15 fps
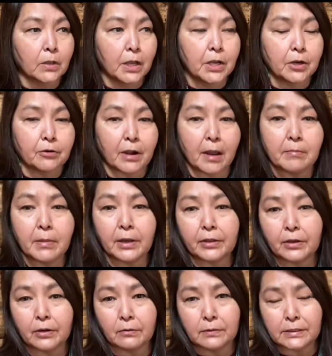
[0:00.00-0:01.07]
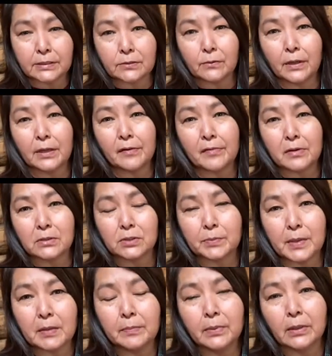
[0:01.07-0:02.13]
grandmother was one of those
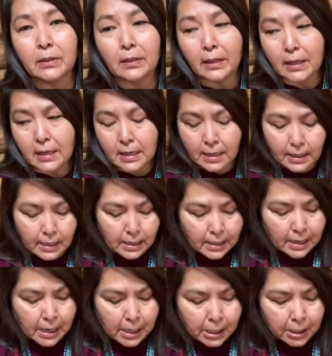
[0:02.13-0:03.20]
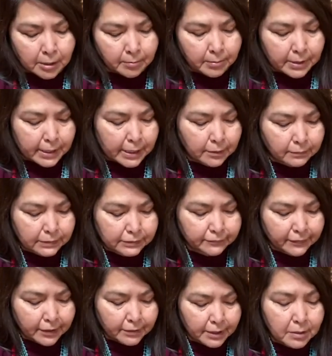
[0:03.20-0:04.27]
people. It was
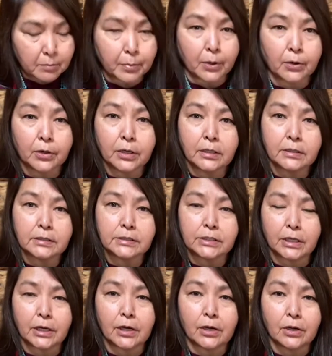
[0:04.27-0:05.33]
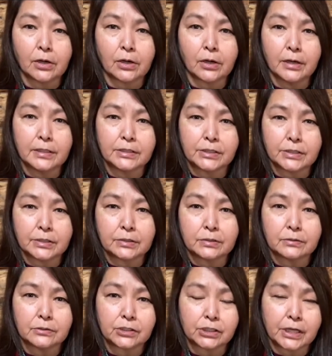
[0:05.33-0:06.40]
very important to her
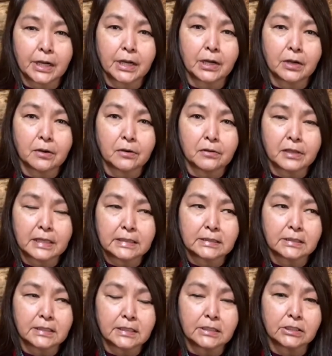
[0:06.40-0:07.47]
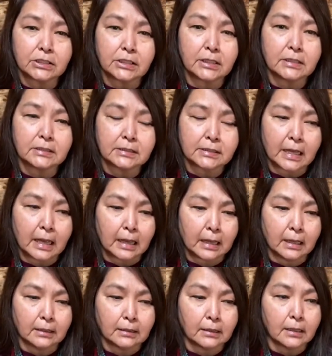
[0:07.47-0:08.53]
to share these teachings,
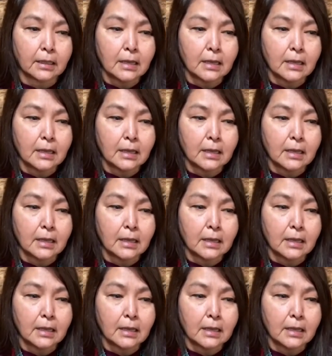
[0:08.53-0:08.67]
and